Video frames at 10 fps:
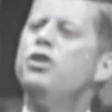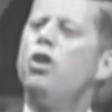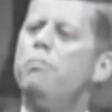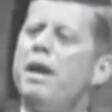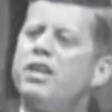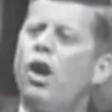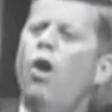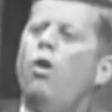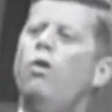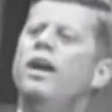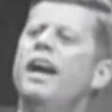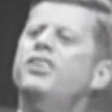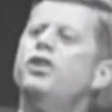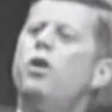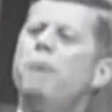During his campaign
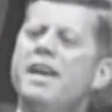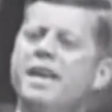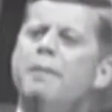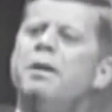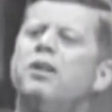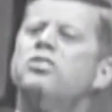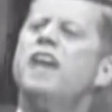for presidency,